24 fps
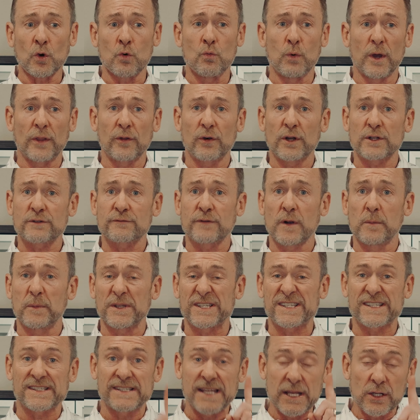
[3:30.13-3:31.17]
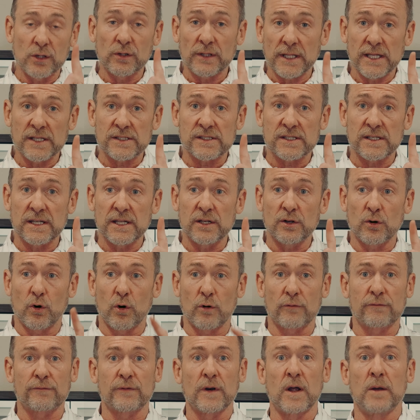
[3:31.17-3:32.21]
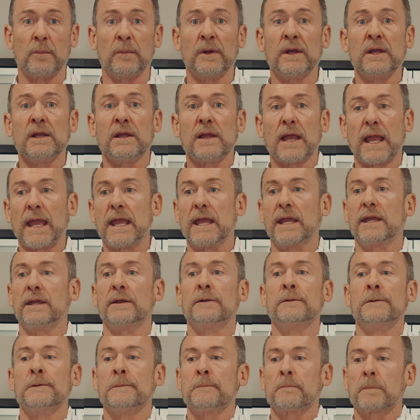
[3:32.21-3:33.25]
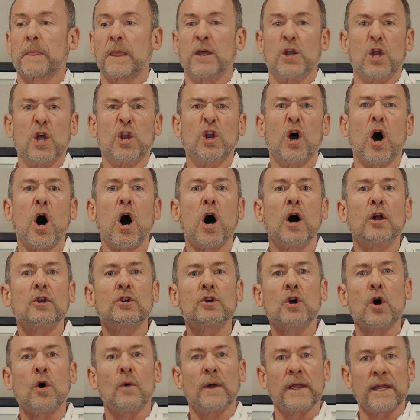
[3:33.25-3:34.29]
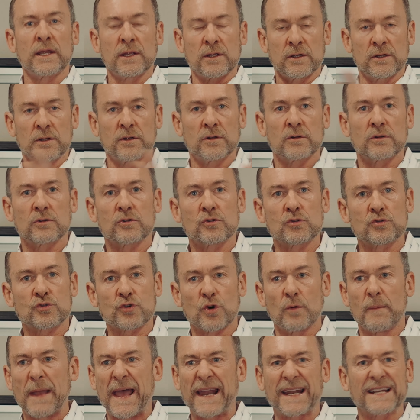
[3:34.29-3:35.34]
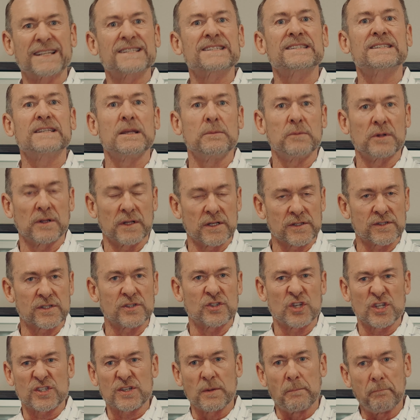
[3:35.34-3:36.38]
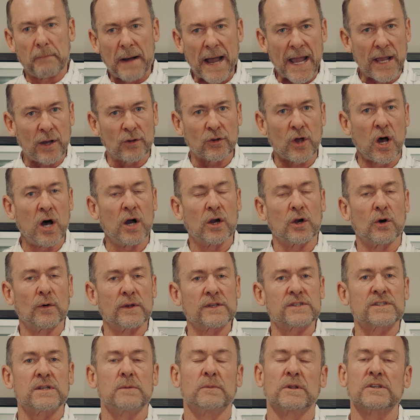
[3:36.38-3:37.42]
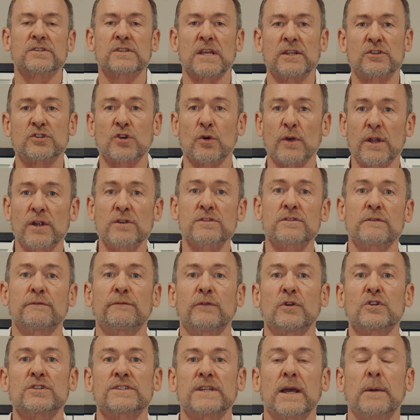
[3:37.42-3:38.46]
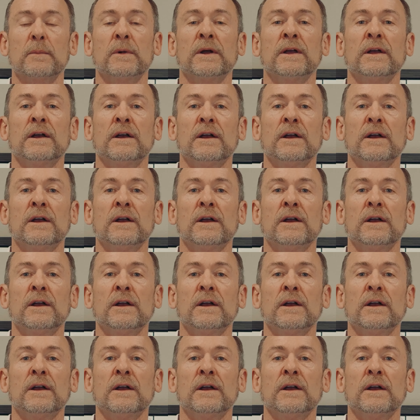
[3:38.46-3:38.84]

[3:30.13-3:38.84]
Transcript: whether it's from a single incident or from a, an, an ongoing traumatic stimulus, just a mild ongoing stimulus. And so here's the first step.